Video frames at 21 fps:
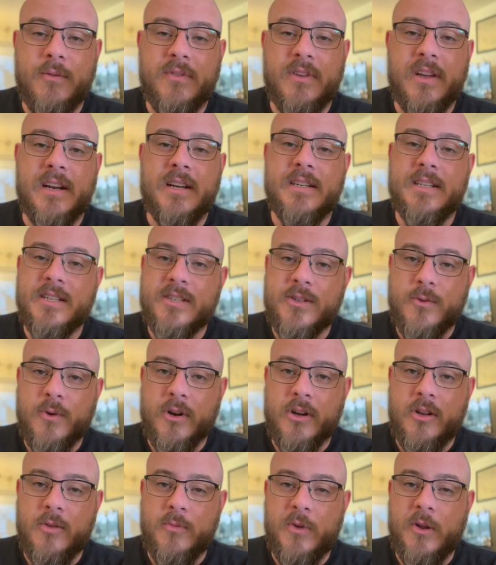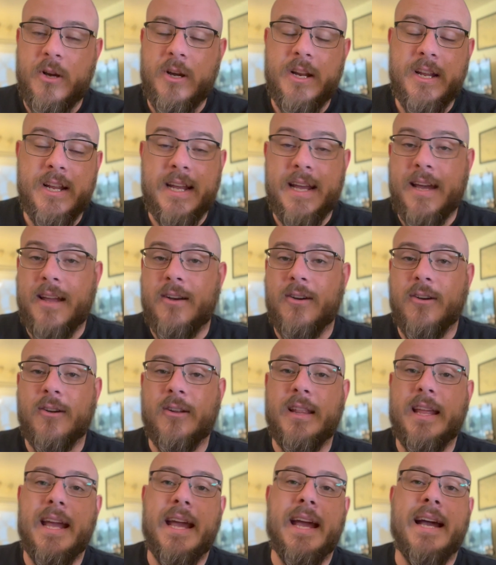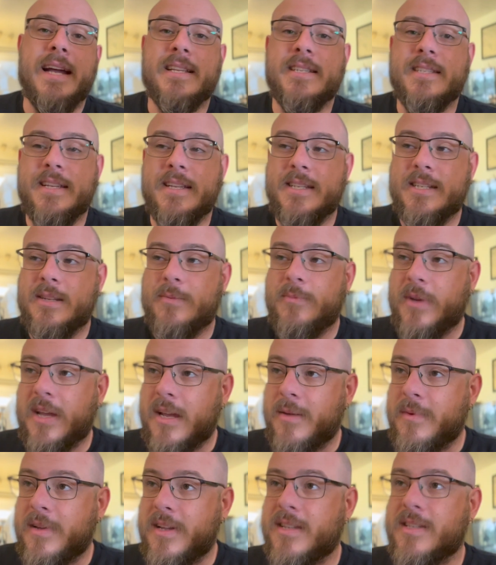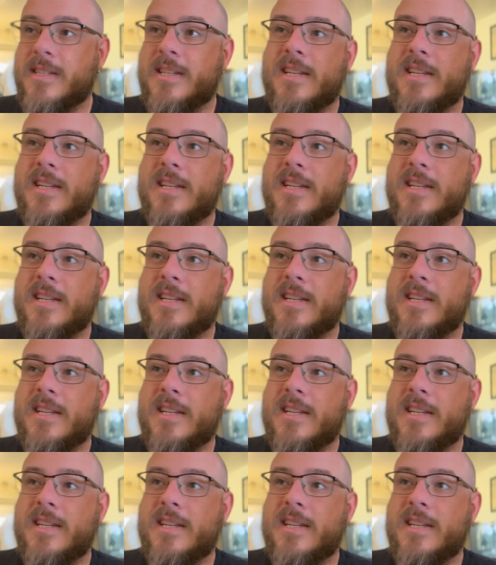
We've got a Discord community, you get early access to babies,